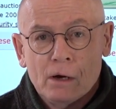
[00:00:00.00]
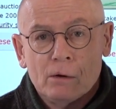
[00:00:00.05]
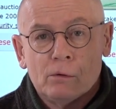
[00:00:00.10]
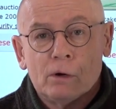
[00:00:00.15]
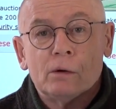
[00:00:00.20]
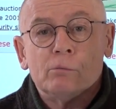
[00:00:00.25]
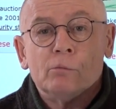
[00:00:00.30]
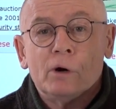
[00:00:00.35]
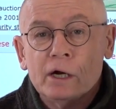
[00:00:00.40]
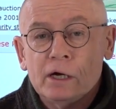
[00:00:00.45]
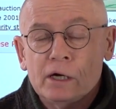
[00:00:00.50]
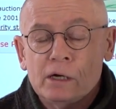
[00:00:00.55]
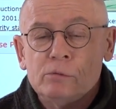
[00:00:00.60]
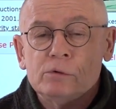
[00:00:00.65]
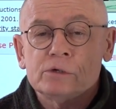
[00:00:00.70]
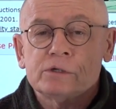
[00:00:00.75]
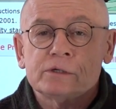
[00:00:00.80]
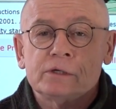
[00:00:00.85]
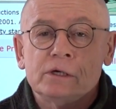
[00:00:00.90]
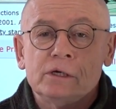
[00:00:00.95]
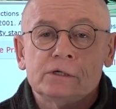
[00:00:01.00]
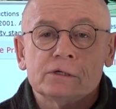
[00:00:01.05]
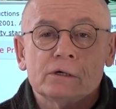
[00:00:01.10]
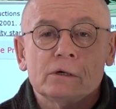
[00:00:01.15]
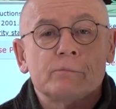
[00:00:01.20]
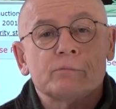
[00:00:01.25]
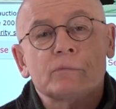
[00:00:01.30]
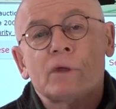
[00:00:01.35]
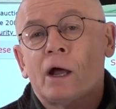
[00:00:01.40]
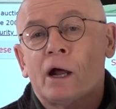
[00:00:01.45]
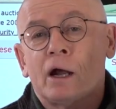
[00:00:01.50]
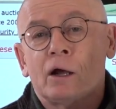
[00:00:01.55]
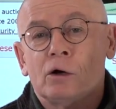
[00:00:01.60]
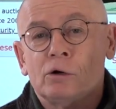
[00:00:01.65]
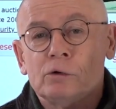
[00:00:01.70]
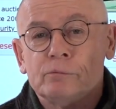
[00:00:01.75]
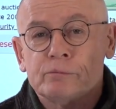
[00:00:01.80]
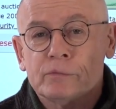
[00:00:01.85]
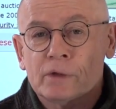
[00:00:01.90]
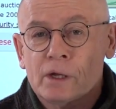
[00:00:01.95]
Well, my name is Dieter.
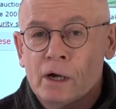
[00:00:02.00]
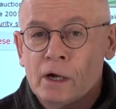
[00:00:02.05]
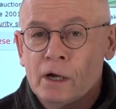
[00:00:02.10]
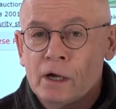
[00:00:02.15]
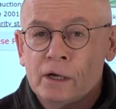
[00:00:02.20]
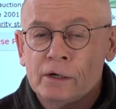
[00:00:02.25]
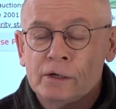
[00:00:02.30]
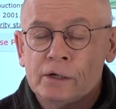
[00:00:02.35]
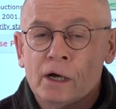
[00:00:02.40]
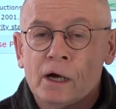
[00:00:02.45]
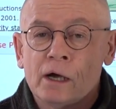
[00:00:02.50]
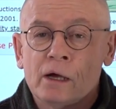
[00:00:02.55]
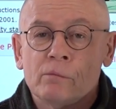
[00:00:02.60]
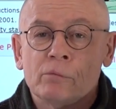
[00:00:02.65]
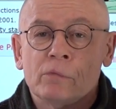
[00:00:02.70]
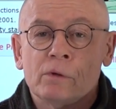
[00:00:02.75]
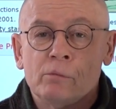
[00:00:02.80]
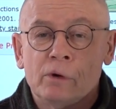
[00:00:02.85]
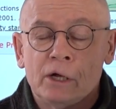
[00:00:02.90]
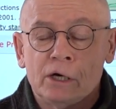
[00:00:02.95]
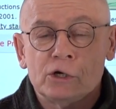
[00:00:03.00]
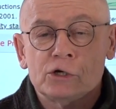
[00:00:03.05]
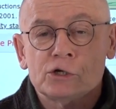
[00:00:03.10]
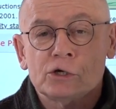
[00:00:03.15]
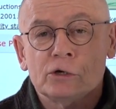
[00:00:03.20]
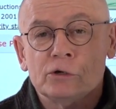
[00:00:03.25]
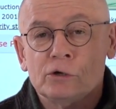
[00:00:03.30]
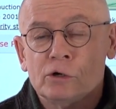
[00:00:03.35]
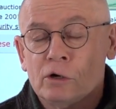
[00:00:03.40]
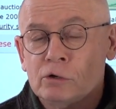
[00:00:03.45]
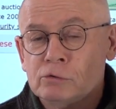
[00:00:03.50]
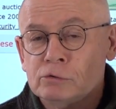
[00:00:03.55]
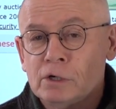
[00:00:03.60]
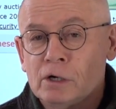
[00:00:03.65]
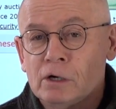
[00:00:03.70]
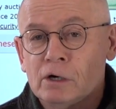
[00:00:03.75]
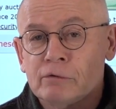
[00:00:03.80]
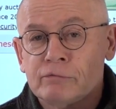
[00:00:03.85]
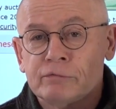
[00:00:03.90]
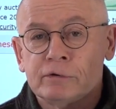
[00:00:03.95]
Hello. And I am the manager and owner
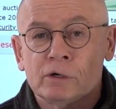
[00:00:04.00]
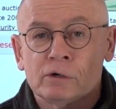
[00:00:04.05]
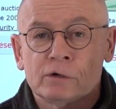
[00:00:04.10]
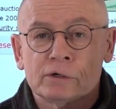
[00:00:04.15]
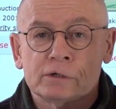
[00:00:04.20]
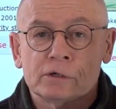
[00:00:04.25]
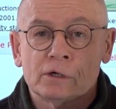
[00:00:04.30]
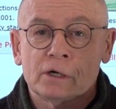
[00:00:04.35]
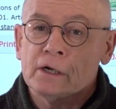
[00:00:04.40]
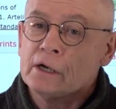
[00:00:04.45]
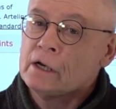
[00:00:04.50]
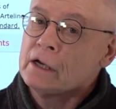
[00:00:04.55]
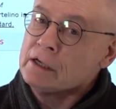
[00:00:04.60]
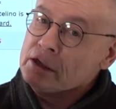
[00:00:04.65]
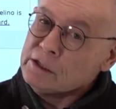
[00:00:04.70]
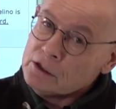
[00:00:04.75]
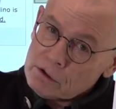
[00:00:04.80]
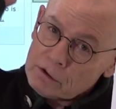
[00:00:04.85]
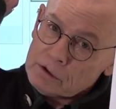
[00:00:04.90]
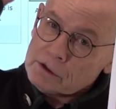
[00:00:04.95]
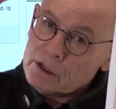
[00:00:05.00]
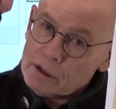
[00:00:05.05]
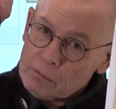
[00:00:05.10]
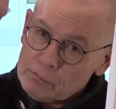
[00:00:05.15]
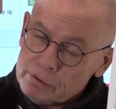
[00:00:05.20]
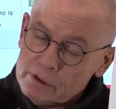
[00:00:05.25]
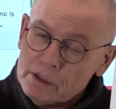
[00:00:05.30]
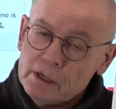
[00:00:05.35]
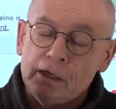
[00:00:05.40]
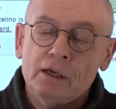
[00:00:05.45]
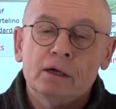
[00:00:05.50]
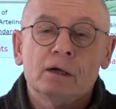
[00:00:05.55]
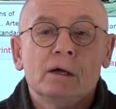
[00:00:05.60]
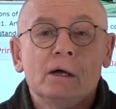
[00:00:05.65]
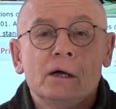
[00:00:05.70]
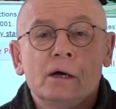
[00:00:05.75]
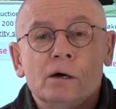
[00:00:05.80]
of the Artelino company.